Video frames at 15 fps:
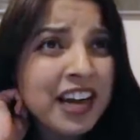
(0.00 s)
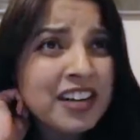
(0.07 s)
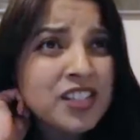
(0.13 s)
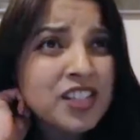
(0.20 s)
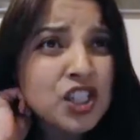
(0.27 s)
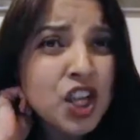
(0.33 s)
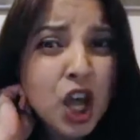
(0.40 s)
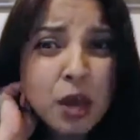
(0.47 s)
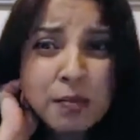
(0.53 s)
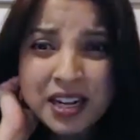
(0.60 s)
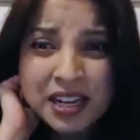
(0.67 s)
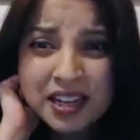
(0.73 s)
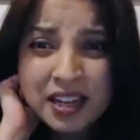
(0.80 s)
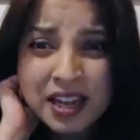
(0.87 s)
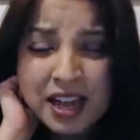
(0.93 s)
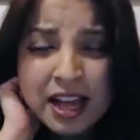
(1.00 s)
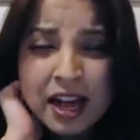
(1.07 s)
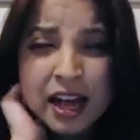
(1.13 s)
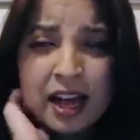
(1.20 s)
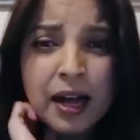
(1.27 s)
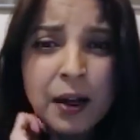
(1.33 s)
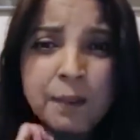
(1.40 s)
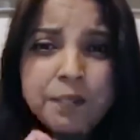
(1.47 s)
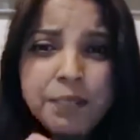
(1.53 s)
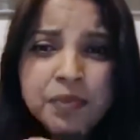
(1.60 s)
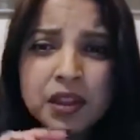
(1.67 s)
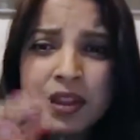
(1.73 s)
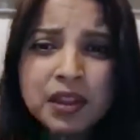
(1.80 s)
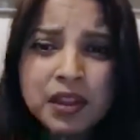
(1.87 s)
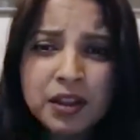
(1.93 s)
I've had so many,
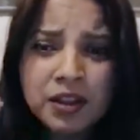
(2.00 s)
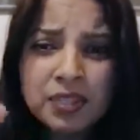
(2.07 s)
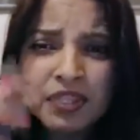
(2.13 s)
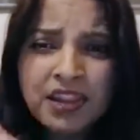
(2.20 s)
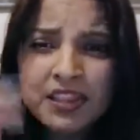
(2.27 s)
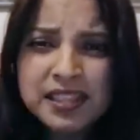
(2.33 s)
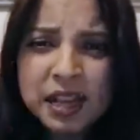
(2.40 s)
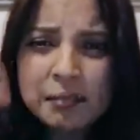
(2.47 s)
things